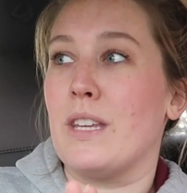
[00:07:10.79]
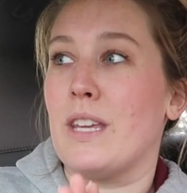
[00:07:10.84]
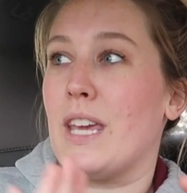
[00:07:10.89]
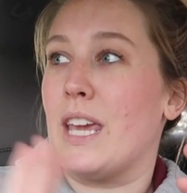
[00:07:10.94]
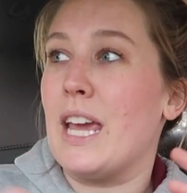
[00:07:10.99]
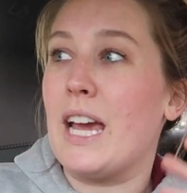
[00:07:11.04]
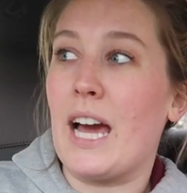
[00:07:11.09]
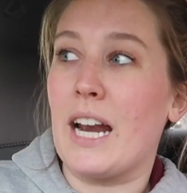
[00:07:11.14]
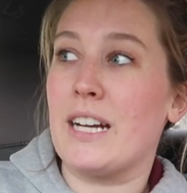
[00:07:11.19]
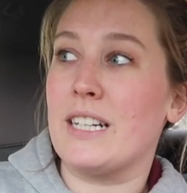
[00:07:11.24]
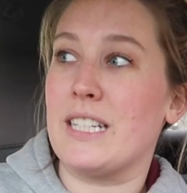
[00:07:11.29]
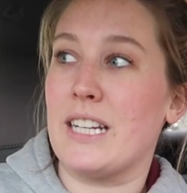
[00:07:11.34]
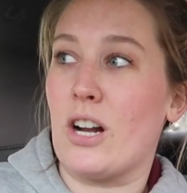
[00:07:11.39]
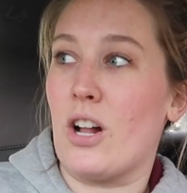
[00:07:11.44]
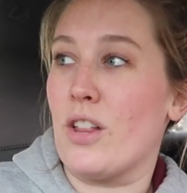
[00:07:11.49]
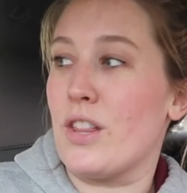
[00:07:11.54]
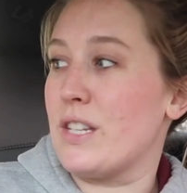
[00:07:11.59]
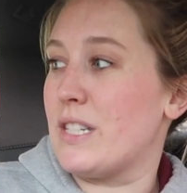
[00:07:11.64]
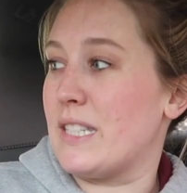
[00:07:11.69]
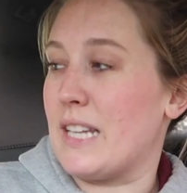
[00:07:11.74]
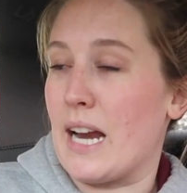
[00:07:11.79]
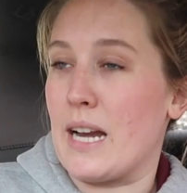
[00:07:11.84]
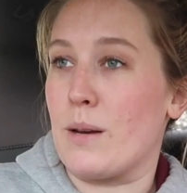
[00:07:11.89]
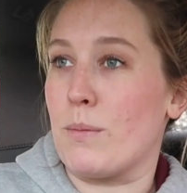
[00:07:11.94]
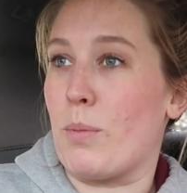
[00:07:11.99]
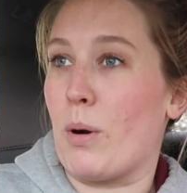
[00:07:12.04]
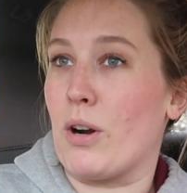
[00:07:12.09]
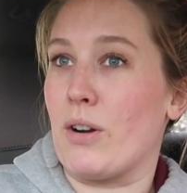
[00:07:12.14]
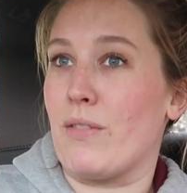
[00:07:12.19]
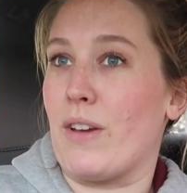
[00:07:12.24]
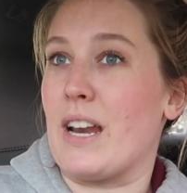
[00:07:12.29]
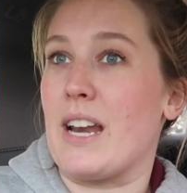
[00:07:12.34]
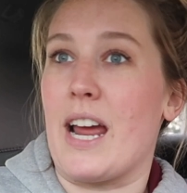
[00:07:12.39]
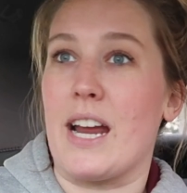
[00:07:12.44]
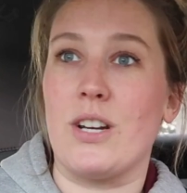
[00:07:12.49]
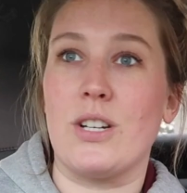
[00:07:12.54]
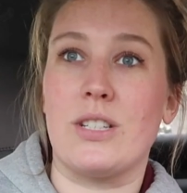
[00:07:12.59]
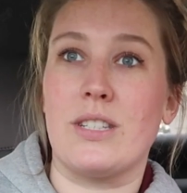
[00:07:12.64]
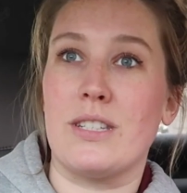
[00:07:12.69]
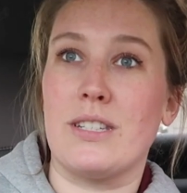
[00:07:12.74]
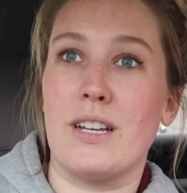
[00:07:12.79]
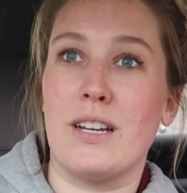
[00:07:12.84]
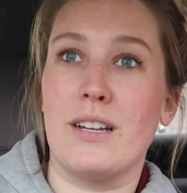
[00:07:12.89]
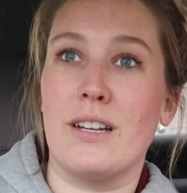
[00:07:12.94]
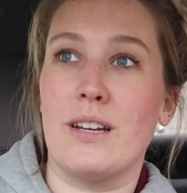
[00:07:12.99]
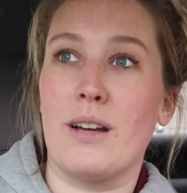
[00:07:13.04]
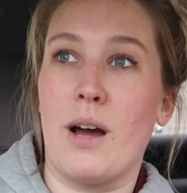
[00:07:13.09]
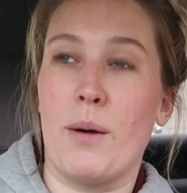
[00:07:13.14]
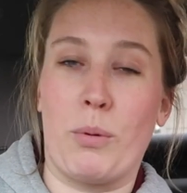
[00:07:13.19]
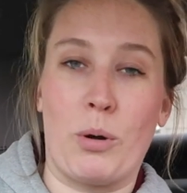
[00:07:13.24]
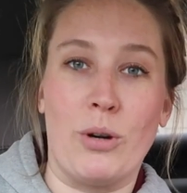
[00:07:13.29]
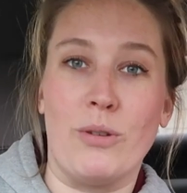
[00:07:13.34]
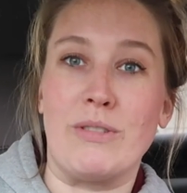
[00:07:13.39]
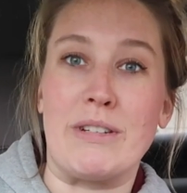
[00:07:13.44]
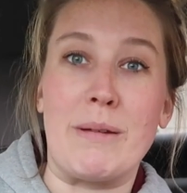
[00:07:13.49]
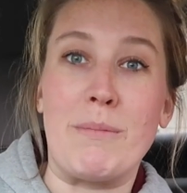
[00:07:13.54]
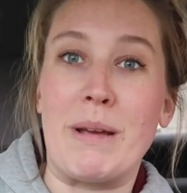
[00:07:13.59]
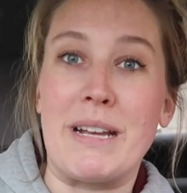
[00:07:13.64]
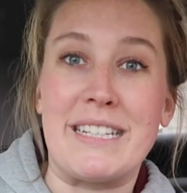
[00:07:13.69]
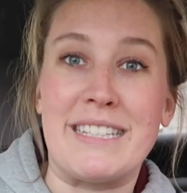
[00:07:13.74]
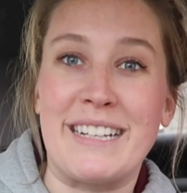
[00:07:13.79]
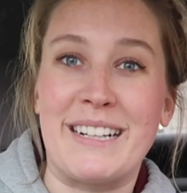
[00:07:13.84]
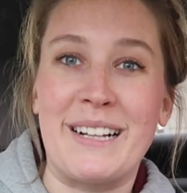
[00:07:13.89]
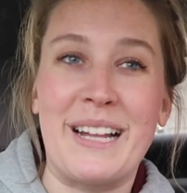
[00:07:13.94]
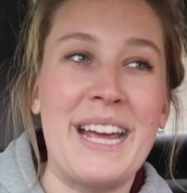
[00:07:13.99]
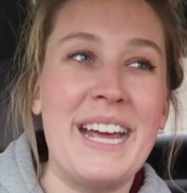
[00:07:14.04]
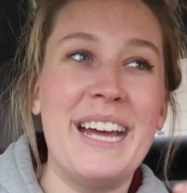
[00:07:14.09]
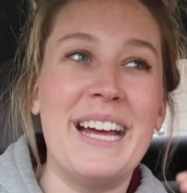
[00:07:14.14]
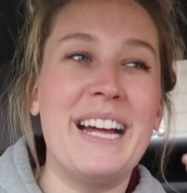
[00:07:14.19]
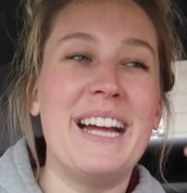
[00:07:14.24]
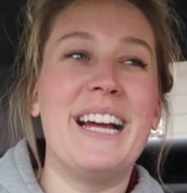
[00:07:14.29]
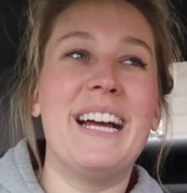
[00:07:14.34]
He kind of did all the designing part of it, and I just approved it basically.